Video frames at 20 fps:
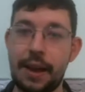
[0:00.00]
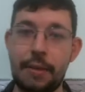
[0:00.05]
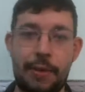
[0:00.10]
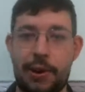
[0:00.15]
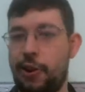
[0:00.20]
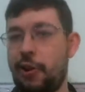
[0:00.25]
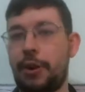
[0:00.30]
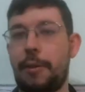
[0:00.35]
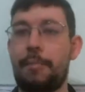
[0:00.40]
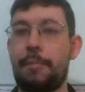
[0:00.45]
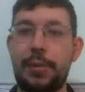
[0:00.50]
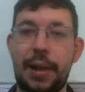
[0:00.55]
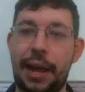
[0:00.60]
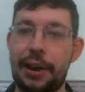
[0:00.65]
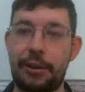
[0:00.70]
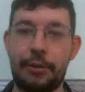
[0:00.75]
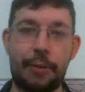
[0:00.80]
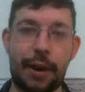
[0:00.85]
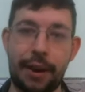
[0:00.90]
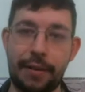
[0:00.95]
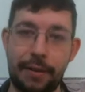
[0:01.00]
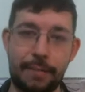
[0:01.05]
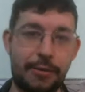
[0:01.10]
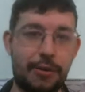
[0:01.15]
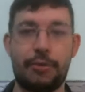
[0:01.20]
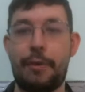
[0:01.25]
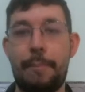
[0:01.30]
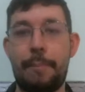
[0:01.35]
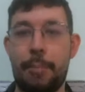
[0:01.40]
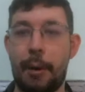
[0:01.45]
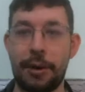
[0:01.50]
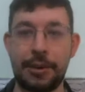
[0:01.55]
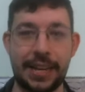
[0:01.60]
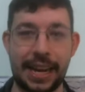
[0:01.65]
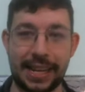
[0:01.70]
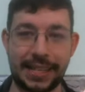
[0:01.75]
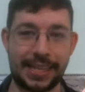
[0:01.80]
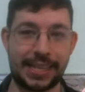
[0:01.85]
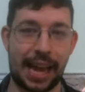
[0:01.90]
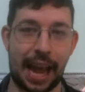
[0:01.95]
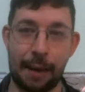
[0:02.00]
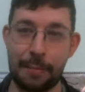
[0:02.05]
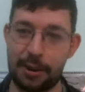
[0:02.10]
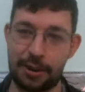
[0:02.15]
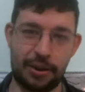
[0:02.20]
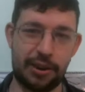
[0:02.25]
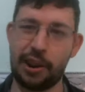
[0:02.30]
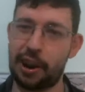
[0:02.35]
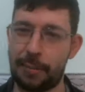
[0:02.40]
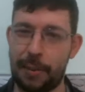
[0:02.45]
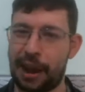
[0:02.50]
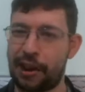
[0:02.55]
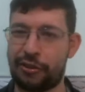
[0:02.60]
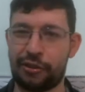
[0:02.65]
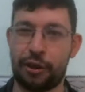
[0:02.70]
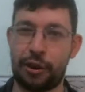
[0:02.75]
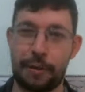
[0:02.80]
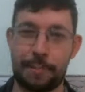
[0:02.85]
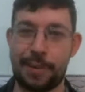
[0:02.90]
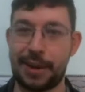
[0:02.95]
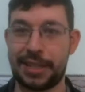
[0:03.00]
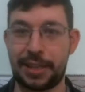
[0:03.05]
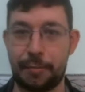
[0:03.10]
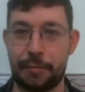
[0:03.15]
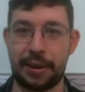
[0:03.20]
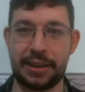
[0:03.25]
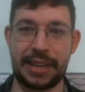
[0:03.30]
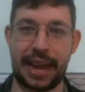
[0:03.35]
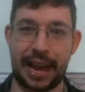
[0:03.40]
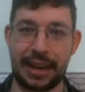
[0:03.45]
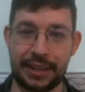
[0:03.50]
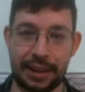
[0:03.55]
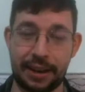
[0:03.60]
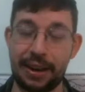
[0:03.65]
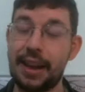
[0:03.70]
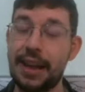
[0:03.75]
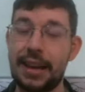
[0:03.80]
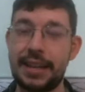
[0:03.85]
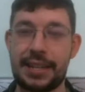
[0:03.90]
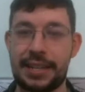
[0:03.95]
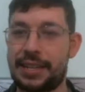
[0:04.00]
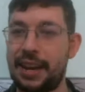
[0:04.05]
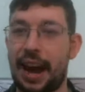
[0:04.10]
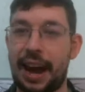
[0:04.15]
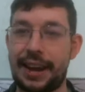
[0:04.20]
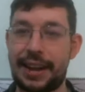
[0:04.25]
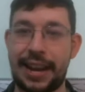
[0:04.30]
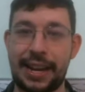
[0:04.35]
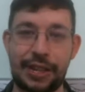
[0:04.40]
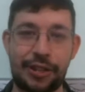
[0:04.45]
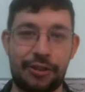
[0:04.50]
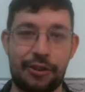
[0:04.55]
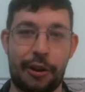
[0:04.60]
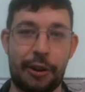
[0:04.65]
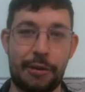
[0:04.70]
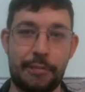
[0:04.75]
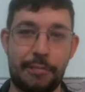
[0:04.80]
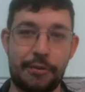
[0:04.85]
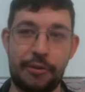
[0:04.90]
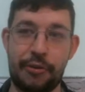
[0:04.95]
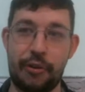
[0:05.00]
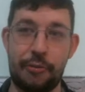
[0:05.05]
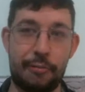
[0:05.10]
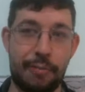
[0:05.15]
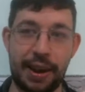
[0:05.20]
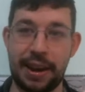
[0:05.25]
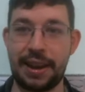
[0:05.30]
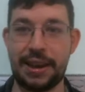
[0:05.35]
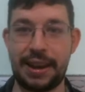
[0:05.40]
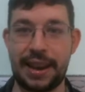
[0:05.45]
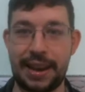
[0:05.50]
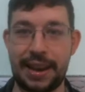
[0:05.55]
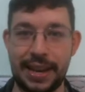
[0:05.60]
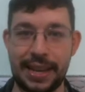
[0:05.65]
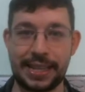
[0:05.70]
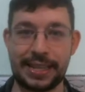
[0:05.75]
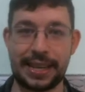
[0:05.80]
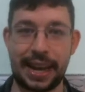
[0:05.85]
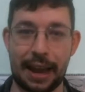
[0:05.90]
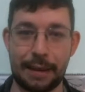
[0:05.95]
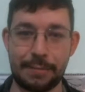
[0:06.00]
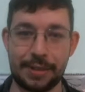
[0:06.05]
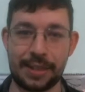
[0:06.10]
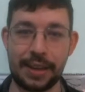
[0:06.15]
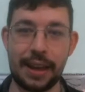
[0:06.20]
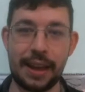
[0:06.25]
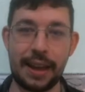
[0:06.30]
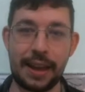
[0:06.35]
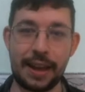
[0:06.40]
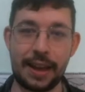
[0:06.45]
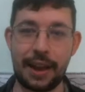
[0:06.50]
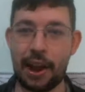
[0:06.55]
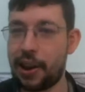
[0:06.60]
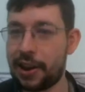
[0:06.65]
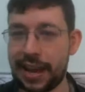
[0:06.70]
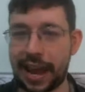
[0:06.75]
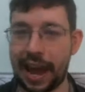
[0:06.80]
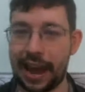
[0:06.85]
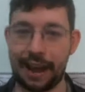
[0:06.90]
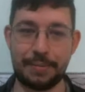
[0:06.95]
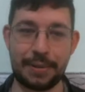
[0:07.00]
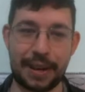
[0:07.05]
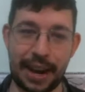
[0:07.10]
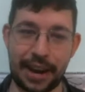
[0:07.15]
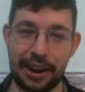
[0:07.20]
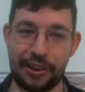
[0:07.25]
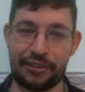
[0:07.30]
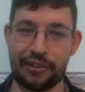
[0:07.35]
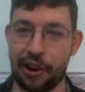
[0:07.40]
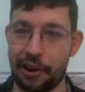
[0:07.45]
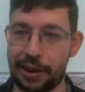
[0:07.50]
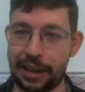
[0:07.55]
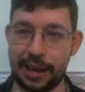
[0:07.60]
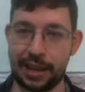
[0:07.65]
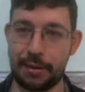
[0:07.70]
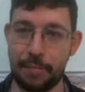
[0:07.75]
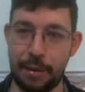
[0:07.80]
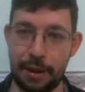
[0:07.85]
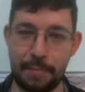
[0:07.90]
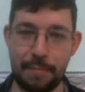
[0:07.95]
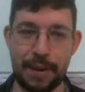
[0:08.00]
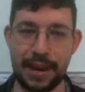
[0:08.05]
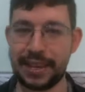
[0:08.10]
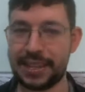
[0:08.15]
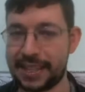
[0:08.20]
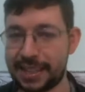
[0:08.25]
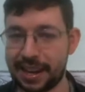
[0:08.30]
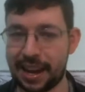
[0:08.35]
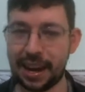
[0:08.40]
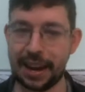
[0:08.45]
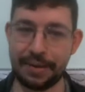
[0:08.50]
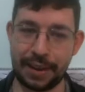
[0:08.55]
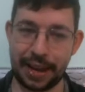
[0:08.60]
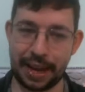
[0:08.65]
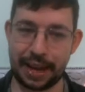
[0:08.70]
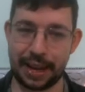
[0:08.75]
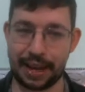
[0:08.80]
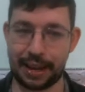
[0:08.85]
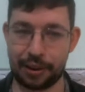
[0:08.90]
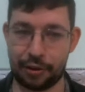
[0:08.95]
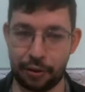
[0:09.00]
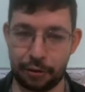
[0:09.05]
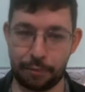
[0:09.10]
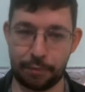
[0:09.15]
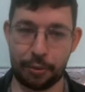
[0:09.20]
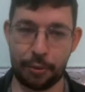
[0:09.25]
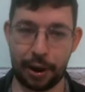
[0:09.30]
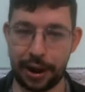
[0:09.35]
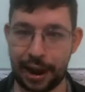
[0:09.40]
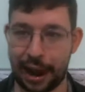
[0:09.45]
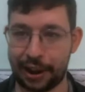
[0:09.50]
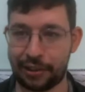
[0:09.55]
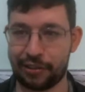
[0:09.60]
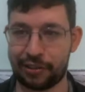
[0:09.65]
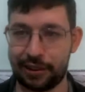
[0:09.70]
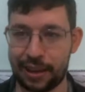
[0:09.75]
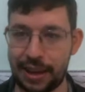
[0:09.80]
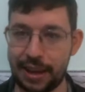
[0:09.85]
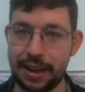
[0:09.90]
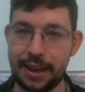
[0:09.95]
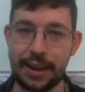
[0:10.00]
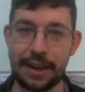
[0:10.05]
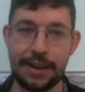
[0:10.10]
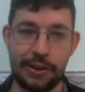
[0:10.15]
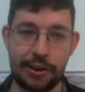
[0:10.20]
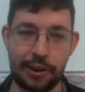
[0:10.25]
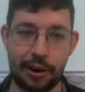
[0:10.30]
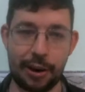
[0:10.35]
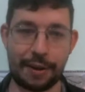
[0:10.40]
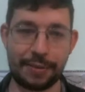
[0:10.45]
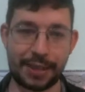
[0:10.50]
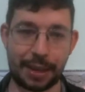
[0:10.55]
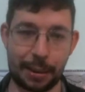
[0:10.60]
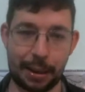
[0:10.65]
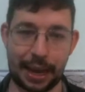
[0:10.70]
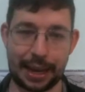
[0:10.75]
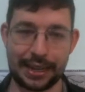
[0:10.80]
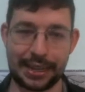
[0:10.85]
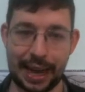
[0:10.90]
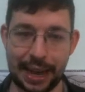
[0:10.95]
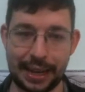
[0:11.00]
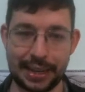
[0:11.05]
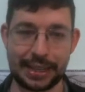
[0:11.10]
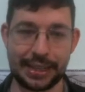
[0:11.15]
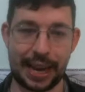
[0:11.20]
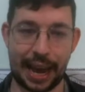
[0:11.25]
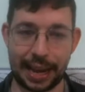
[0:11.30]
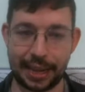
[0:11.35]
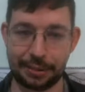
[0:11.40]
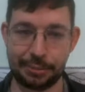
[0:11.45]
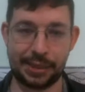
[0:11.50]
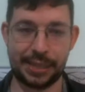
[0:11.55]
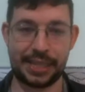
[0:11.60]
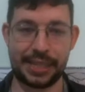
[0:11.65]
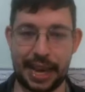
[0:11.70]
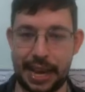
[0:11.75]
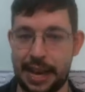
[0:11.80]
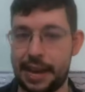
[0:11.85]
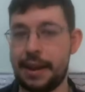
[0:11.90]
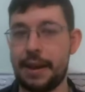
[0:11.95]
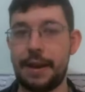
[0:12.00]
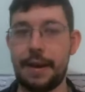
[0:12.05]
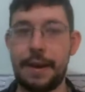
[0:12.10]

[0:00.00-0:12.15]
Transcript: when you're going to blunder one of them, do a Botez gambit. You got to make sure your pieces are protected to guard against your own stupidity in these games. Okay, I'm kind of joking a little bit, but it's kind of a good point actually. After something like takes, we see